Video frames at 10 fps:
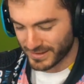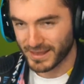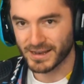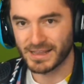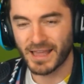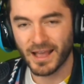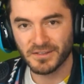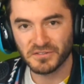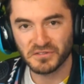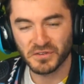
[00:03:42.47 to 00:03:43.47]
getting
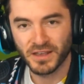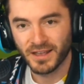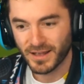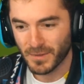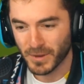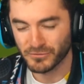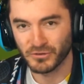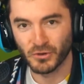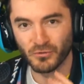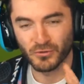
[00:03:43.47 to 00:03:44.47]
gas, about
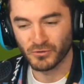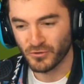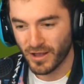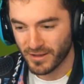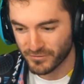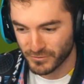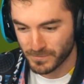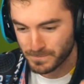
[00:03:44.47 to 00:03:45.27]
to go for a drive.